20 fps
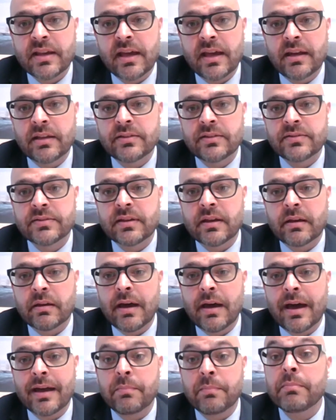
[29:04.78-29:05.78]
and it's
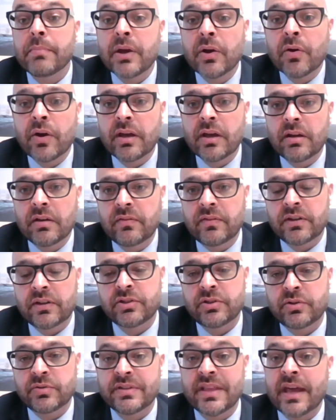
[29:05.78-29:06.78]
got a myriad of
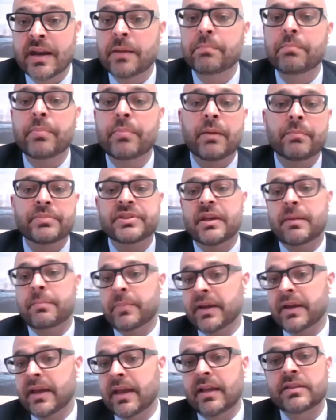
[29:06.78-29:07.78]
issues that it bumps up
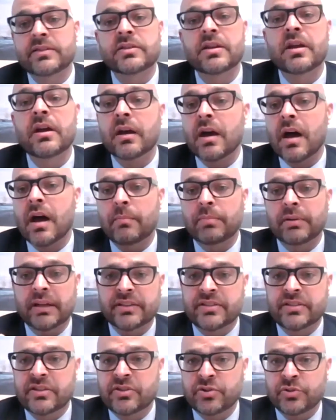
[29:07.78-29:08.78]
against.
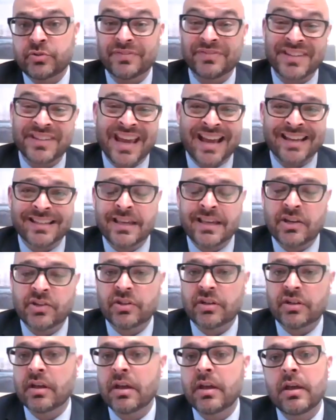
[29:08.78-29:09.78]
Complex issues of
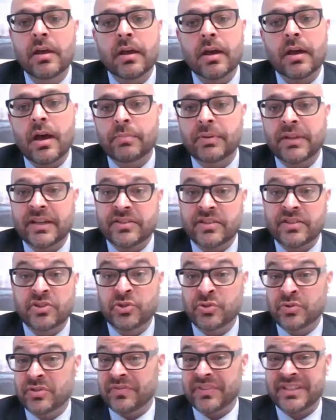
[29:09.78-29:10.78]
taxation, complex
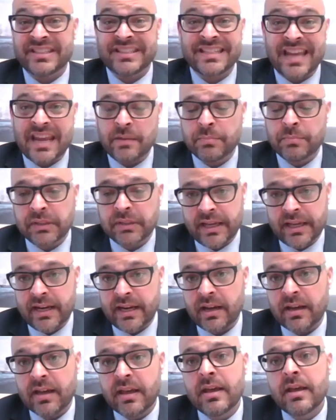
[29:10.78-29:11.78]
issues of estate
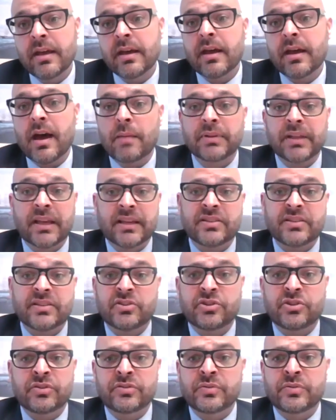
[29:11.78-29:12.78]
planning, complex
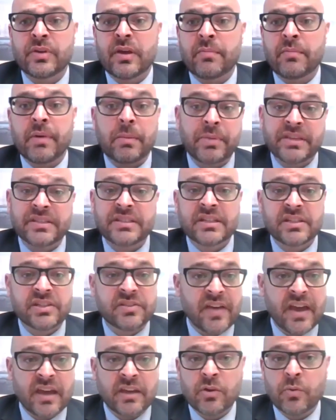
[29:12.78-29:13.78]
issues about business
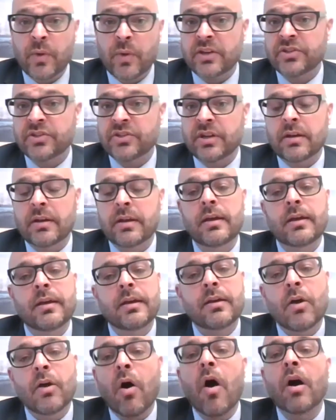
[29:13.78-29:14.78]
valuation.
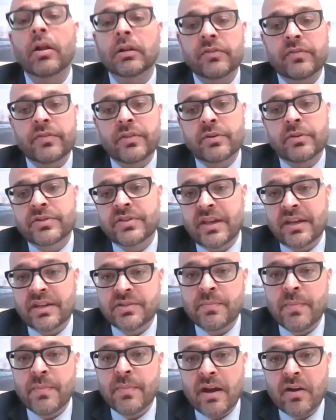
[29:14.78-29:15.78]
All of those things
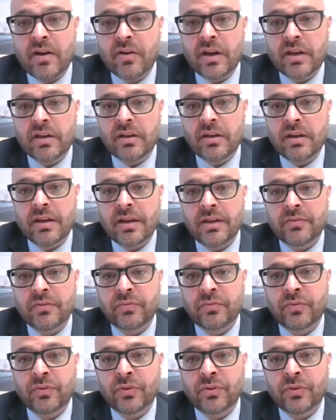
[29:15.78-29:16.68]
matter, and if